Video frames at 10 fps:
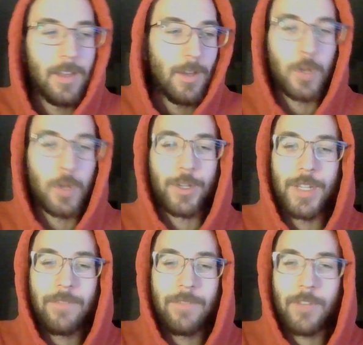
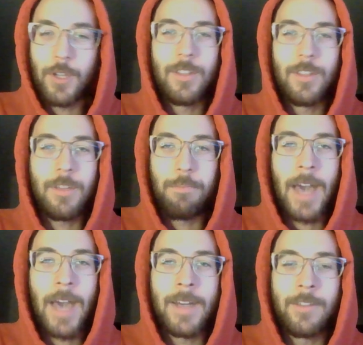perceived goods and
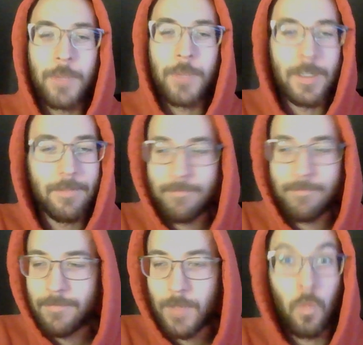bads, but
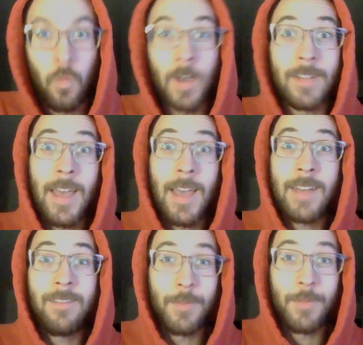what does that
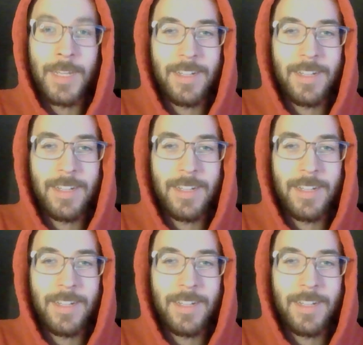even mean,